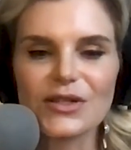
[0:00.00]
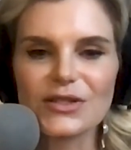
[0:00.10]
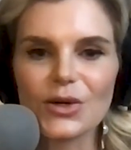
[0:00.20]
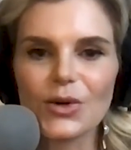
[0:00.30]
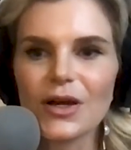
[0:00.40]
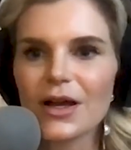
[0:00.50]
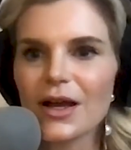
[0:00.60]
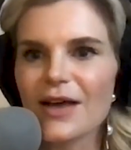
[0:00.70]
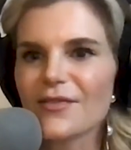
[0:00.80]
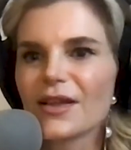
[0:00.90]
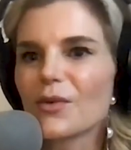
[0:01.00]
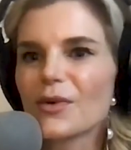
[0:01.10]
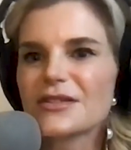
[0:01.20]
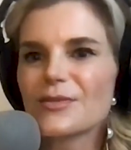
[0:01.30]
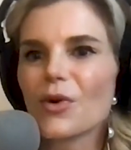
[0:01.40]
So I felt like,
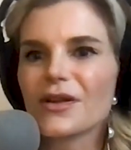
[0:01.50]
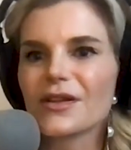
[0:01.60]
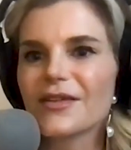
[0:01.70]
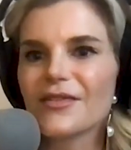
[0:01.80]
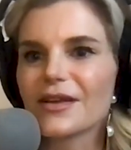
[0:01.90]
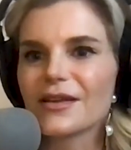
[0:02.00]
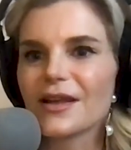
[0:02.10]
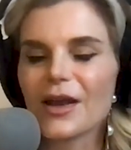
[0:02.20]
what's the point of living?